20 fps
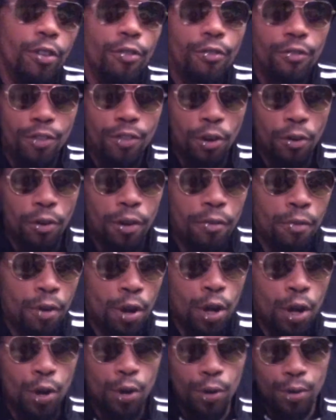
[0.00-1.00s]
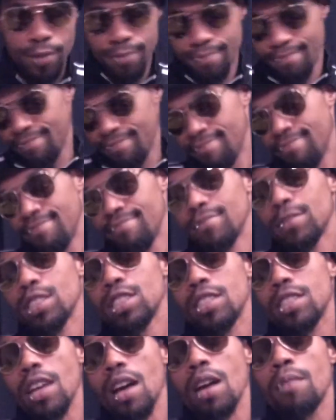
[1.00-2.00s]
Fury Road.
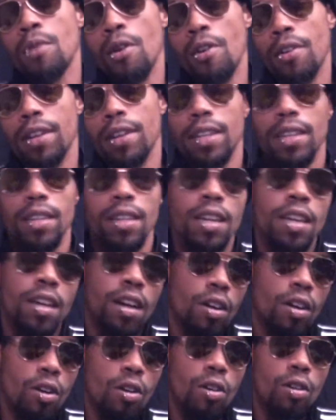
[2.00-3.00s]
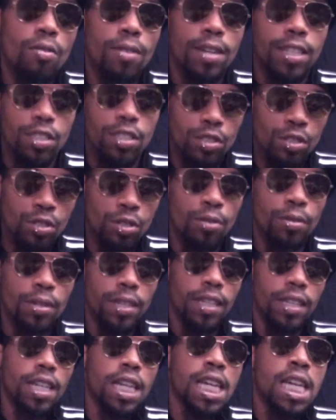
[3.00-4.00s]
Tom Hardy always
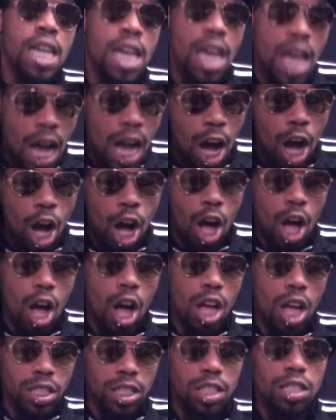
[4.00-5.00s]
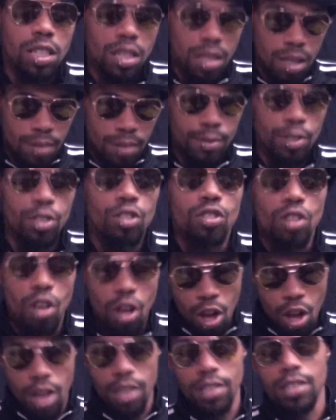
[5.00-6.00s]
doing awesome
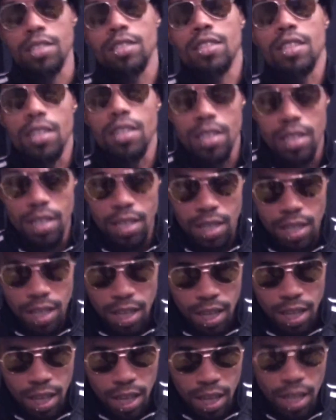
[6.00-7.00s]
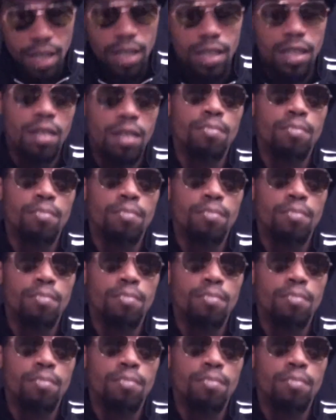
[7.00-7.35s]
sauce in